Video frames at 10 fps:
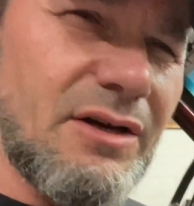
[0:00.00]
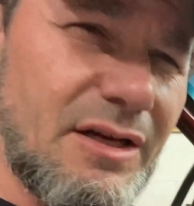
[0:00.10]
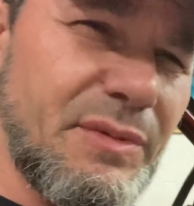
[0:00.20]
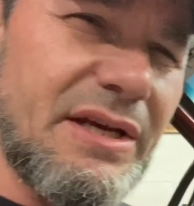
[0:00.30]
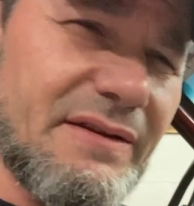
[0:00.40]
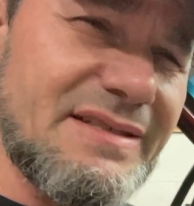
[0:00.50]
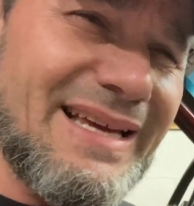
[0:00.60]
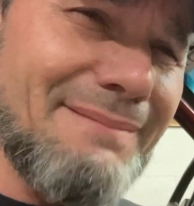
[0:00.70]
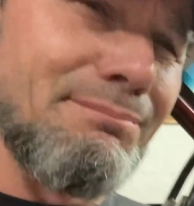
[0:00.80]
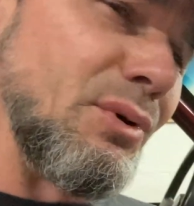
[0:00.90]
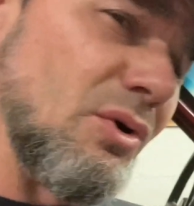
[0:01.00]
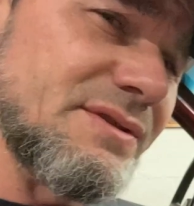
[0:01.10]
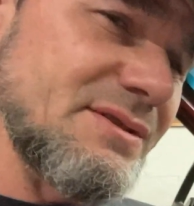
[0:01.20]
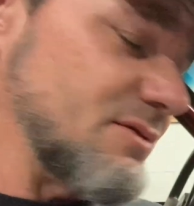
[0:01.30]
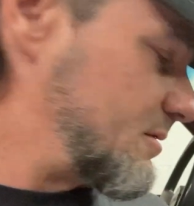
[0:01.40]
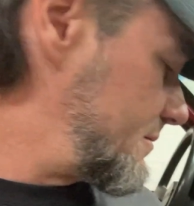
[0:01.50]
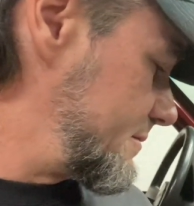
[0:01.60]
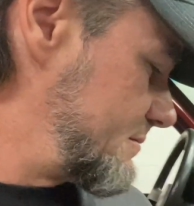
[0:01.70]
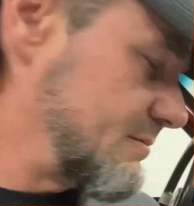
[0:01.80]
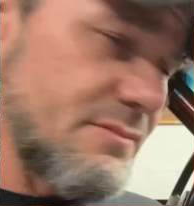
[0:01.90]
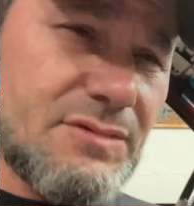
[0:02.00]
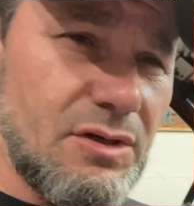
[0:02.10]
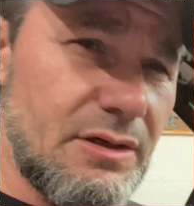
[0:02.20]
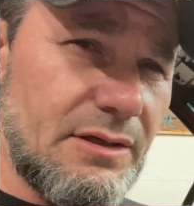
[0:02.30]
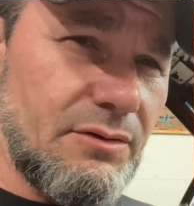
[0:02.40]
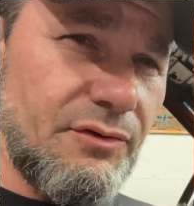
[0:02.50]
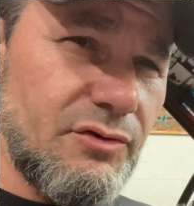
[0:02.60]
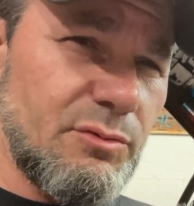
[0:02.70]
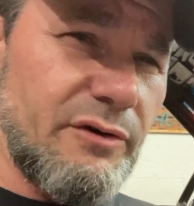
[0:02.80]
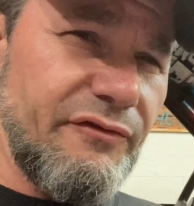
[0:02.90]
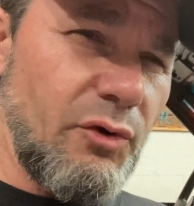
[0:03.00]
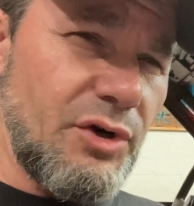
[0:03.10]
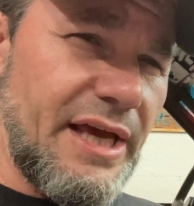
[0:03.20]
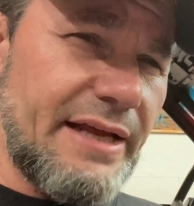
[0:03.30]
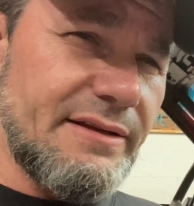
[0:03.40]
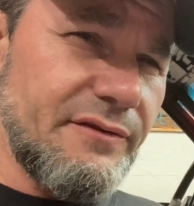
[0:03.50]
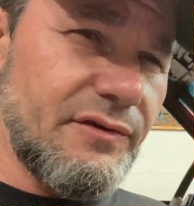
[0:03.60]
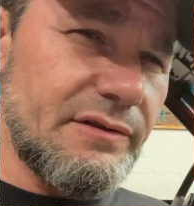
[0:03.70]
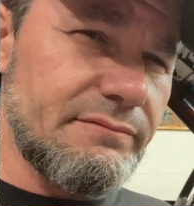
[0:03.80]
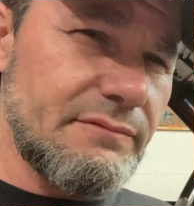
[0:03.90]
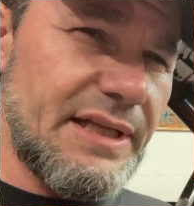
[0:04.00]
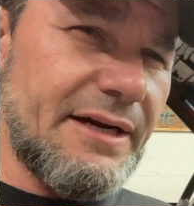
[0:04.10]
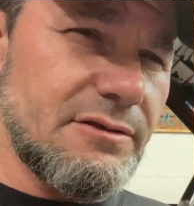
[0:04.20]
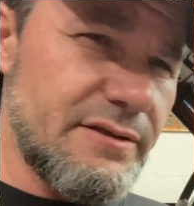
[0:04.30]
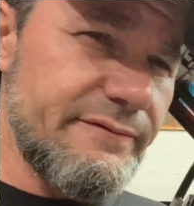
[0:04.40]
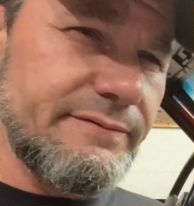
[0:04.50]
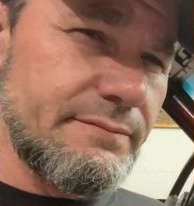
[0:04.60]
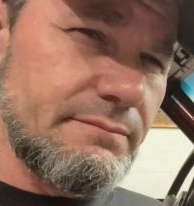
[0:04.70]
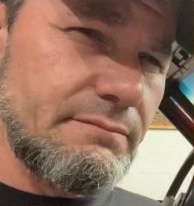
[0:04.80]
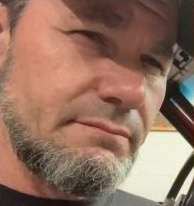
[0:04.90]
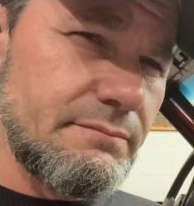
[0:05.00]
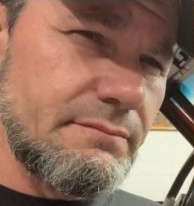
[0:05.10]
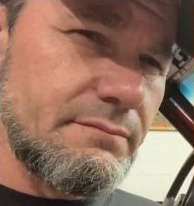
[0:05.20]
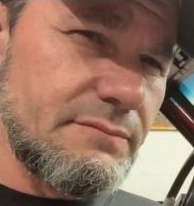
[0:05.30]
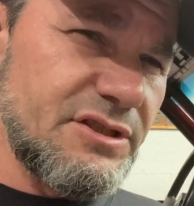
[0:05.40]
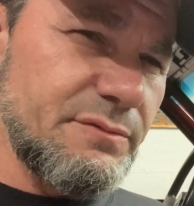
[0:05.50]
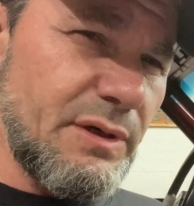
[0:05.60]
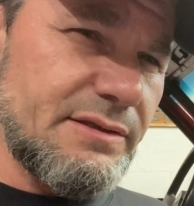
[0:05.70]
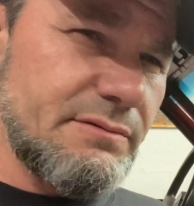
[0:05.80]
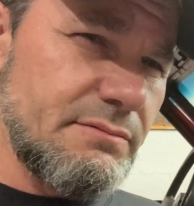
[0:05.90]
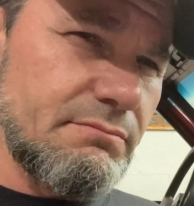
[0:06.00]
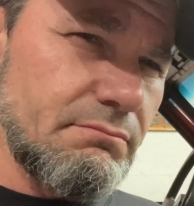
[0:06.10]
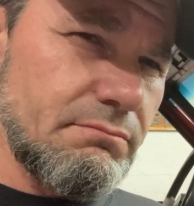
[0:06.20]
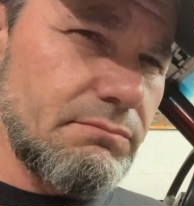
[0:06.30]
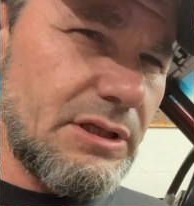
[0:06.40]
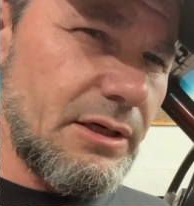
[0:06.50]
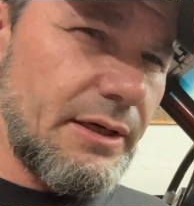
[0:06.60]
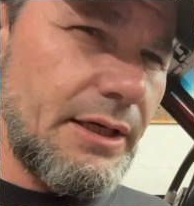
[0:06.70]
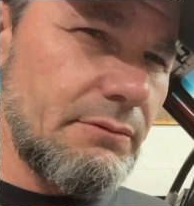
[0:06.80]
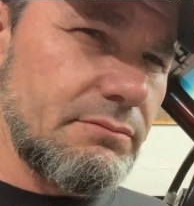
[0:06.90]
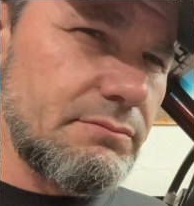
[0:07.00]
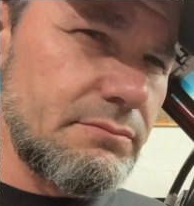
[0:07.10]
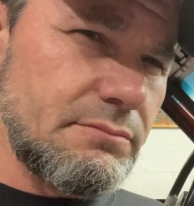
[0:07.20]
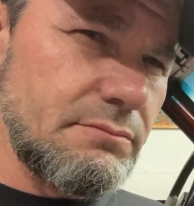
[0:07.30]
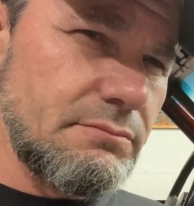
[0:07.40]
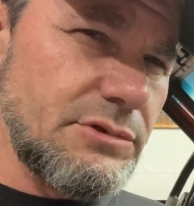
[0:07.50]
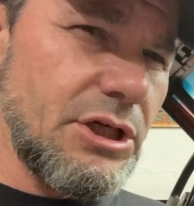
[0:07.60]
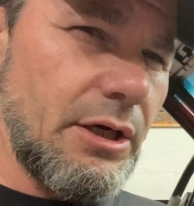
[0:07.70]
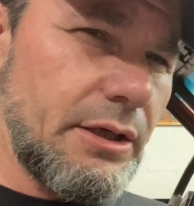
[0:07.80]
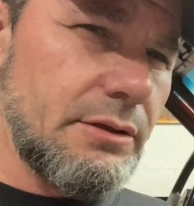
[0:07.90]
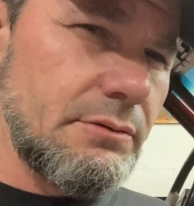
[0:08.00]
going to be in the same bolt, so they're all going to go through about 48 different layers of schmutz, malarkey, junk.